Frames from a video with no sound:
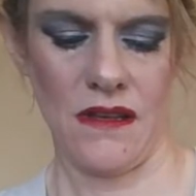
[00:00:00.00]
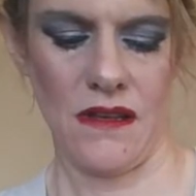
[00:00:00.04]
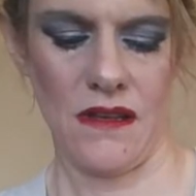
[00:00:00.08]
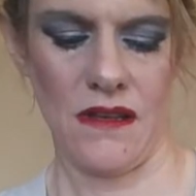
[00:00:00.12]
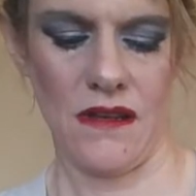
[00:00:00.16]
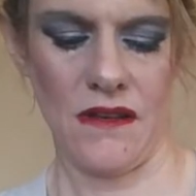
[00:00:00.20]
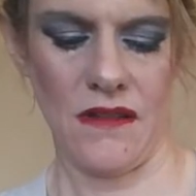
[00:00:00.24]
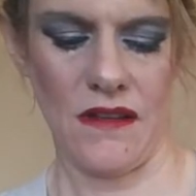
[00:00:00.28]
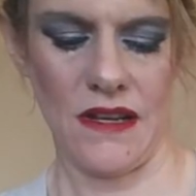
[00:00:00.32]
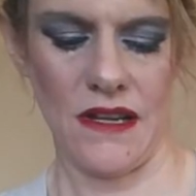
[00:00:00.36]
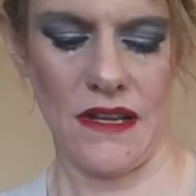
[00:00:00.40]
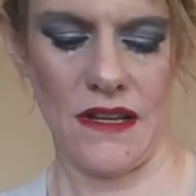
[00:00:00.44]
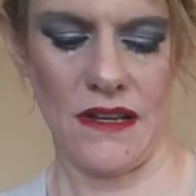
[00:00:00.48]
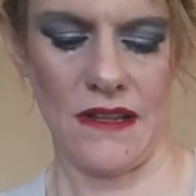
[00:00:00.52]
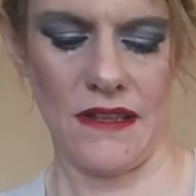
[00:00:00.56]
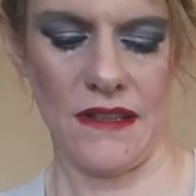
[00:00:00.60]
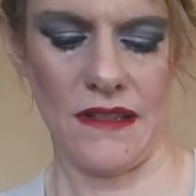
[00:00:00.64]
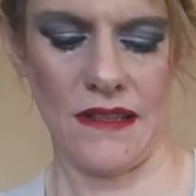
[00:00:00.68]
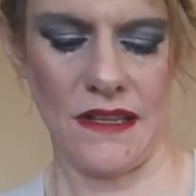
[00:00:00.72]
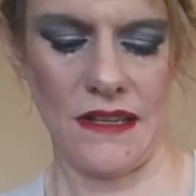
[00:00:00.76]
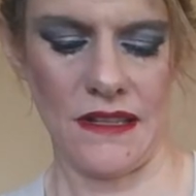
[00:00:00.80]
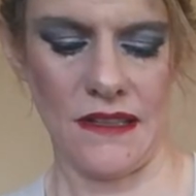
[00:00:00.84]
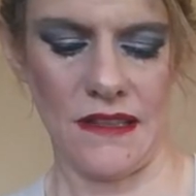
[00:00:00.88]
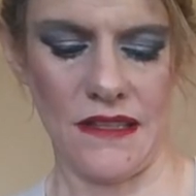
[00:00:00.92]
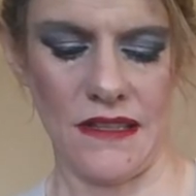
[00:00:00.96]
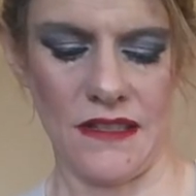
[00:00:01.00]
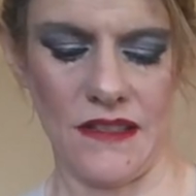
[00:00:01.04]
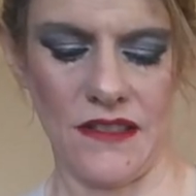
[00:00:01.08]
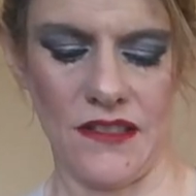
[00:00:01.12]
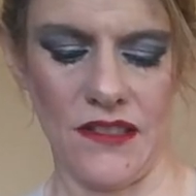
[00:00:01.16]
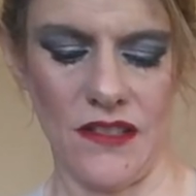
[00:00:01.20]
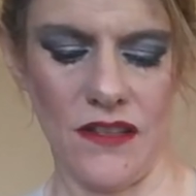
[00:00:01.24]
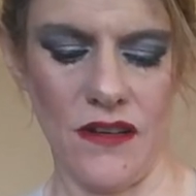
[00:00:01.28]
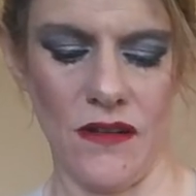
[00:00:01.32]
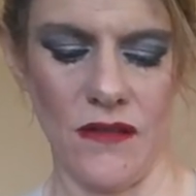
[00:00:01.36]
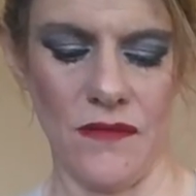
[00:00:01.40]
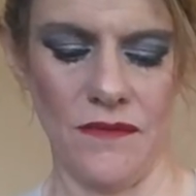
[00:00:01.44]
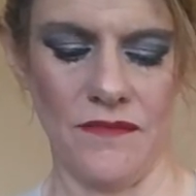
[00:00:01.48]
All right, like this.
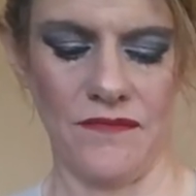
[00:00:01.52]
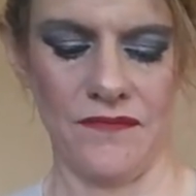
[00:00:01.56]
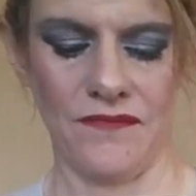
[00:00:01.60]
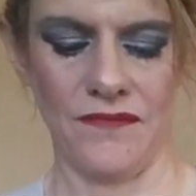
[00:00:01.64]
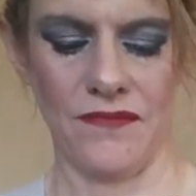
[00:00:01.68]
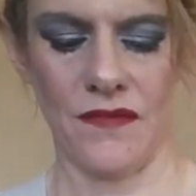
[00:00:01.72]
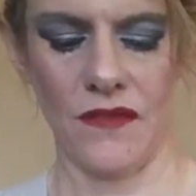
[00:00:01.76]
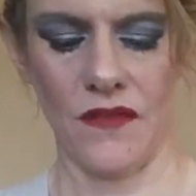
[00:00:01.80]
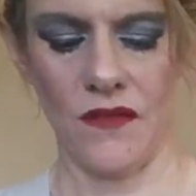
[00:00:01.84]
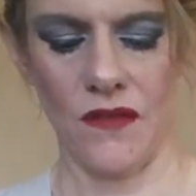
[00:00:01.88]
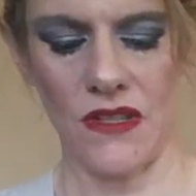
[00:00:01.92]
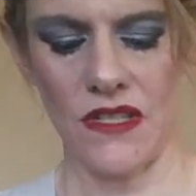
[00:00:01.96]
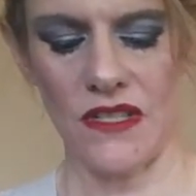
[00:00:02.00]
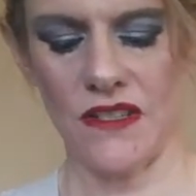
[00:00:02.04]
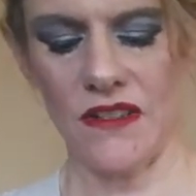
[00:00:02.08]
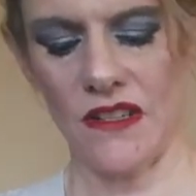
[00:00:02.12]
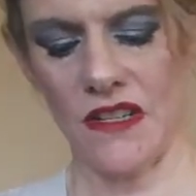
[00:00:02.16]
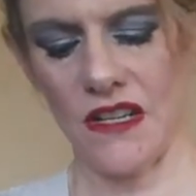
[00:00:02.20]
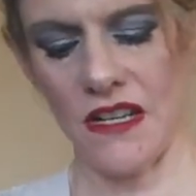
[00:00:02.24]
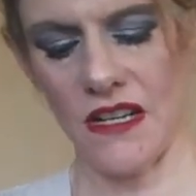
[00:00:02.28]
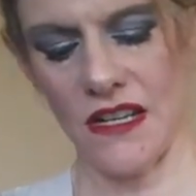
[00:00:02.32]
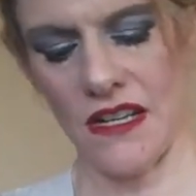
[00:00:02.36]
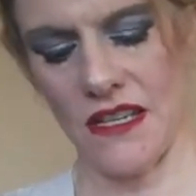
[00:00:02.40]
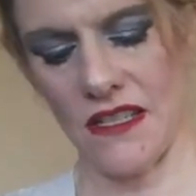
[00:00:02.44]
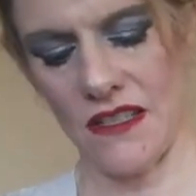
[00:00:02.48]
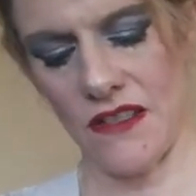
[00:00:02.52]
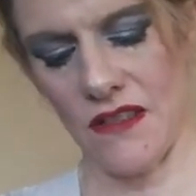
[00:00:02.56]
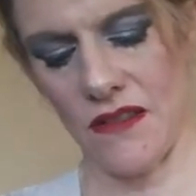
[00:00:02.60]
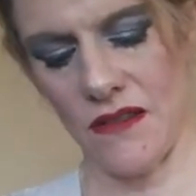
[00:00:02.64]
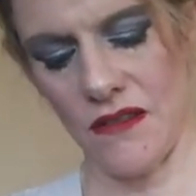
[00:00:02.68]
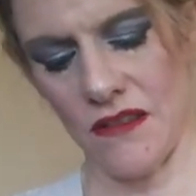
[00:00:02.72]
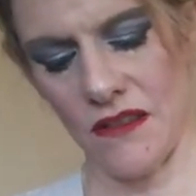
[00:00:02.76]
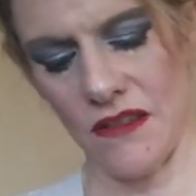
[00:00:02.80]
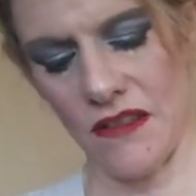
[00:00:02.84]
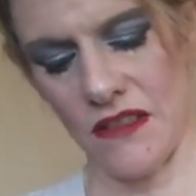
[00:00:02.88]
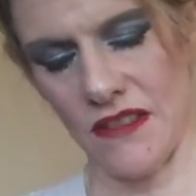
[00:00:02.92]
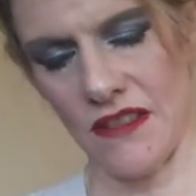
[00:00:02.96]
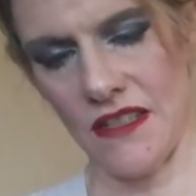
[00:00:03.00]
So once you got it so it
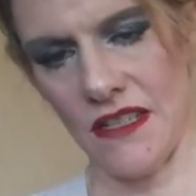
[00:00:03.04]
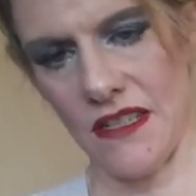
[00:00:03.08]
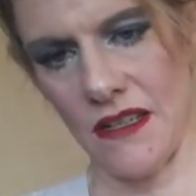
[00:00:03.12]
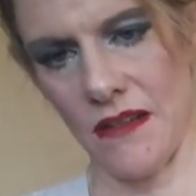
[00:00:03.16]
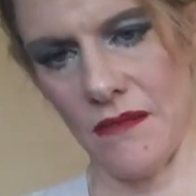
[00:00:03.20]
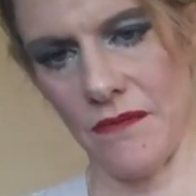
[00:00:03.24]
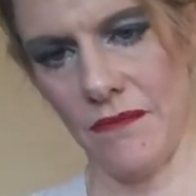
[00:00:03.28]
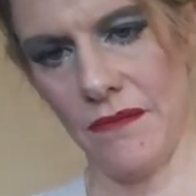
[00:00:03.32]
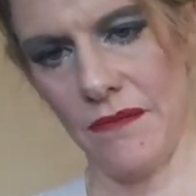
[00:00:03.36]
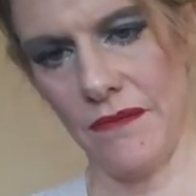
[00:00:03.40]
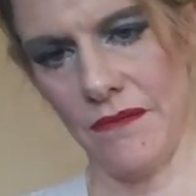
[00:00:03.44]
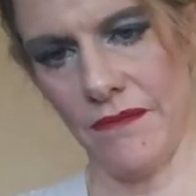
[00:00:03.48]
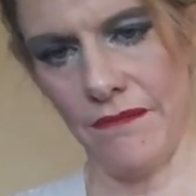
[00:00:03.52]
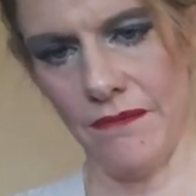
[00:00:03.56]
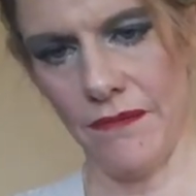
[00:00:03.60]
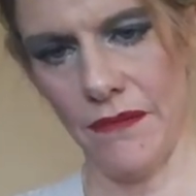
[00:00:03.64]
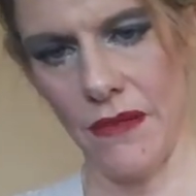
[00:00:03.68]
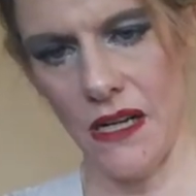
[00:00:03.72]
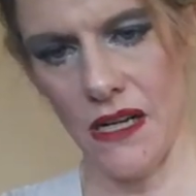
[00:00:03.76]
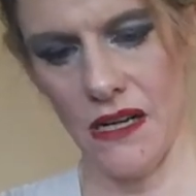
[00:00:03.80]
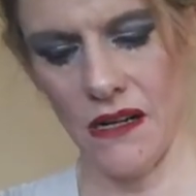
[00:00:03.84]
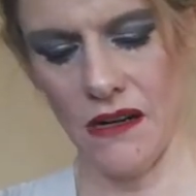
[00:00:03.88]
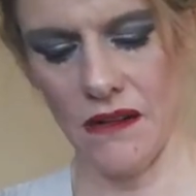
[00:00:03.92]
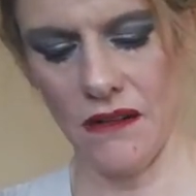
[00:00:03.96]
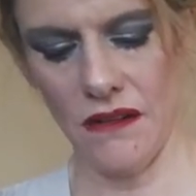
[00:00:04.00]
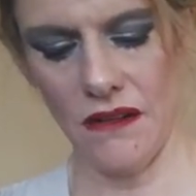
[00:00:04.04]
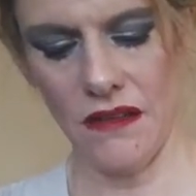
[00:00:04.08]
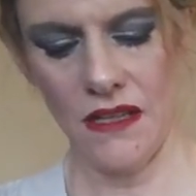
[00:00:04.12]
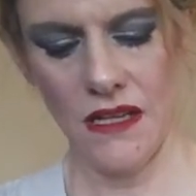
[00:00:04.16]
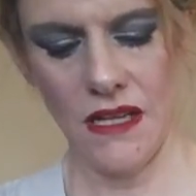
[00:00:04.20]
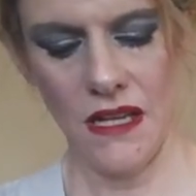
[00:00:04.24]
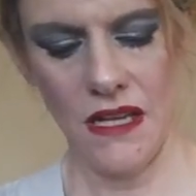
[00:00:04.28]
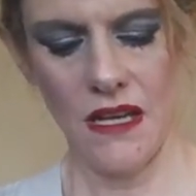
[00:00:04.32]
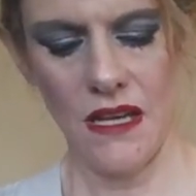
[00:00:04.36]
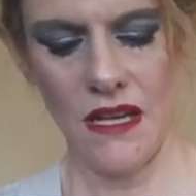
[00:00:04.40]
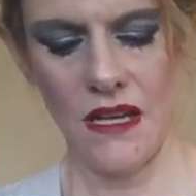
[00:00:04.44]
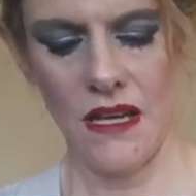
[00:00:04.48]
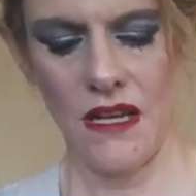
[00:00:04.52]
looks like a ball,
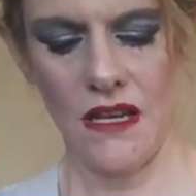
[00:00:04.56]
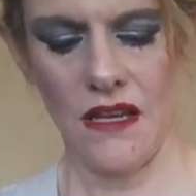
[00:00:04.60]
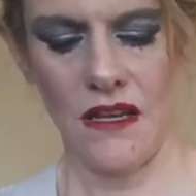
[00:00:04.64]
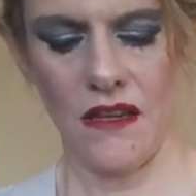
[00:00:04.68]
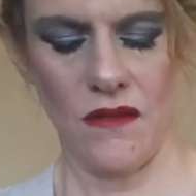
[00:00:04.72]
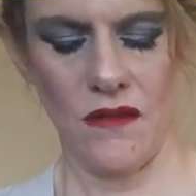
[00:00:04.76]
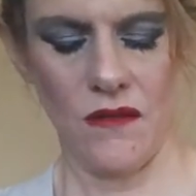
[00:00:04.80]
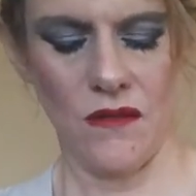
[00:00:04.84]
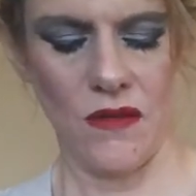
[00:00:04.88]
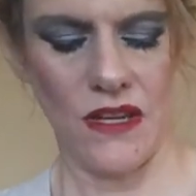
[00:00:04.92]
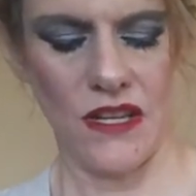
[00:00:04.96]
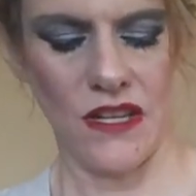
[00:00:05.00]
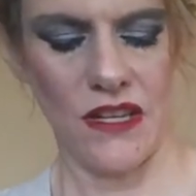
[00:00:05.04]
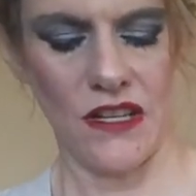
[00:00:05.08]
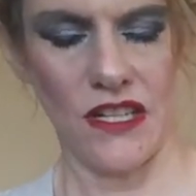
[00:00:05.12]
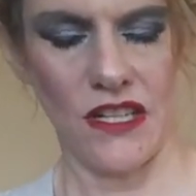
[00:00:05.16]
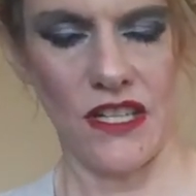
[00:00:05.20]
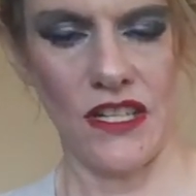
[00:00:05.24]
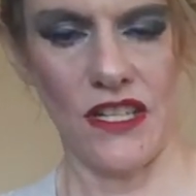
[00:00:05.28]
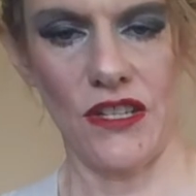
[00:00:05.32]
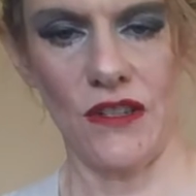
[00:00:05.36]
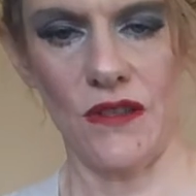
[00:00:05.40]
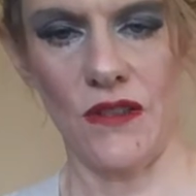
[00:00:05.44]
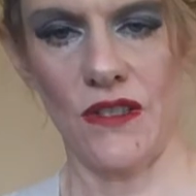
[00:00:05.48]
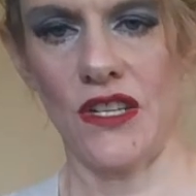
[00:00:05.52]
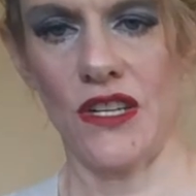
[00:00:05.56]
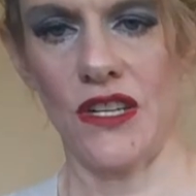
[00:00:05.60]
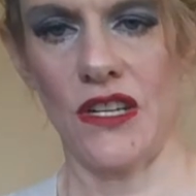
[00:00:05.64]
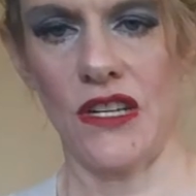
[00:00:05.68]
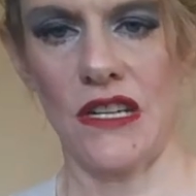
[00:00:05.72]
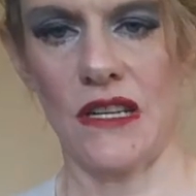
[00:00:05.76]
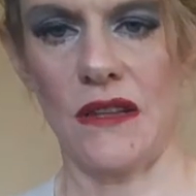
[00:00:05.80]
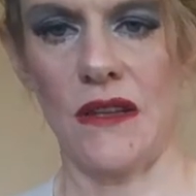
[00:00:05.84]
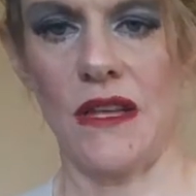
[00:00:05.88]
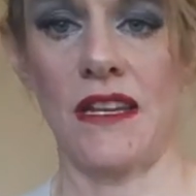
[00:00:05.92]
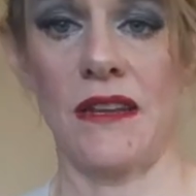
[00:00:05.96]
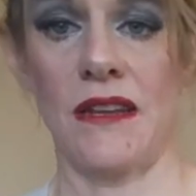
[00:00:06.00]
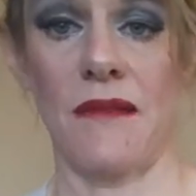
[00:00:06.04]
what you're going to do is you're going to
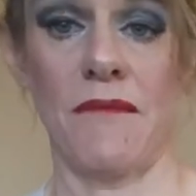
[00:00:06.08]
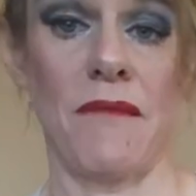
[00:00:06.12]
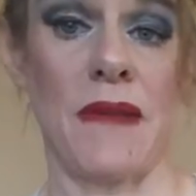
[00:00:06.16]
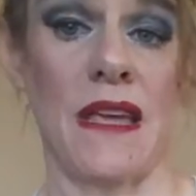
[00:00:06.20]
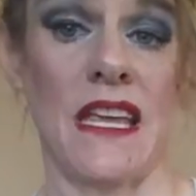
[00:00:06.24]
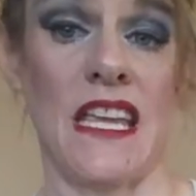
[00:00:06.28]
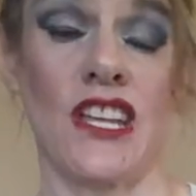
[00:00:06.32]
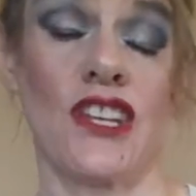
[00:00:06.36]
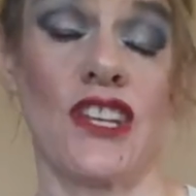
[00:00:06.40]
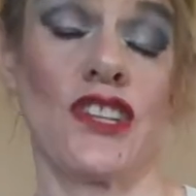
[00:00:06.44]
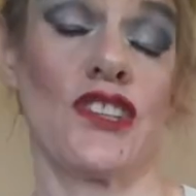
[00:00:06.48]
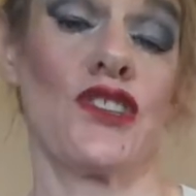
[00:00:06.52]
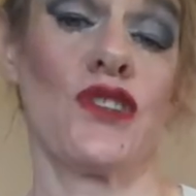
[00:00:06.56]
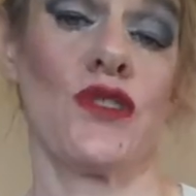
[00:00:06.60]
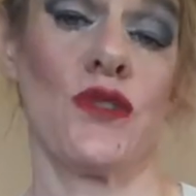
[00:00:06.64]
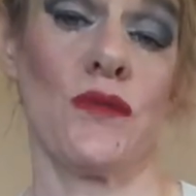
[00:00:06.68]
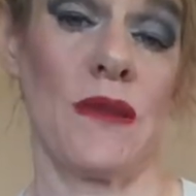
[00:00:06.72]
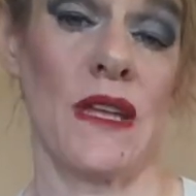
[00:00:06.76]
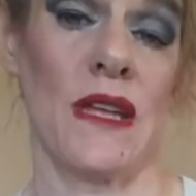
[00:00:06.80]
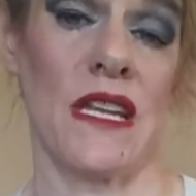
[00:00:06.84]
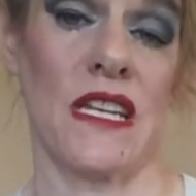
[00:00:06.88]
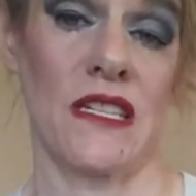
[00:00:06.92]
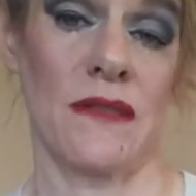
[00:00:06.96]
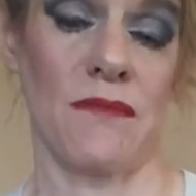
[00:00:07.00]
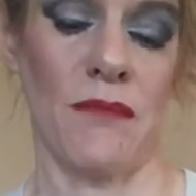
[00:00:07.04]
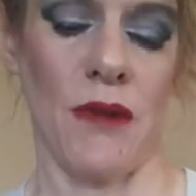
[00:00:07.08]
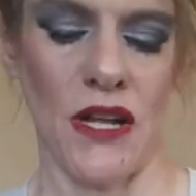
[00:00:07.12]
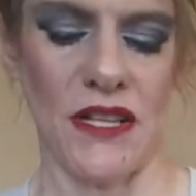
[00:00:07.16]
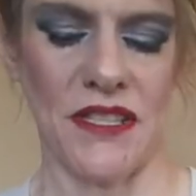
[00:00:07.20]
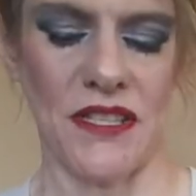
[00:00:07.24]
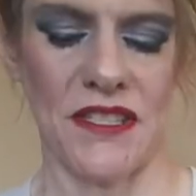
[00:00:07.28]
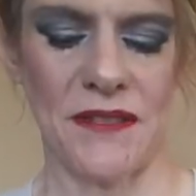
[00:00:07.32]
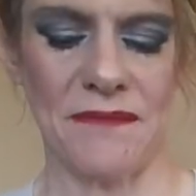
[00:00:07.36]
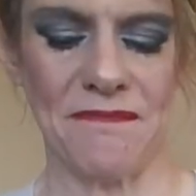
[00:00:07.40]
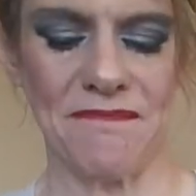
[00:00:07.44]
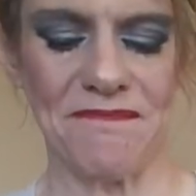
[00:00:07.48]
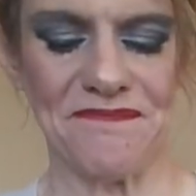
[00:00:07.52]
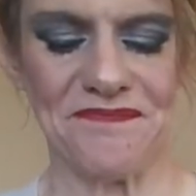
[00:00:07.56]
end up making 2 pinch
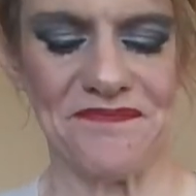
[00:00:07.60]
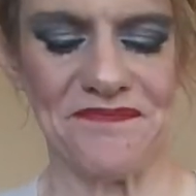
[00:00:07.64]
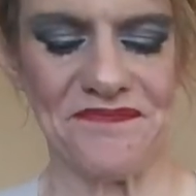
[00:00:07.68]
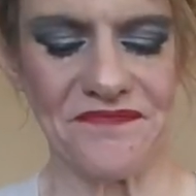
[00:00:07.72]
pots.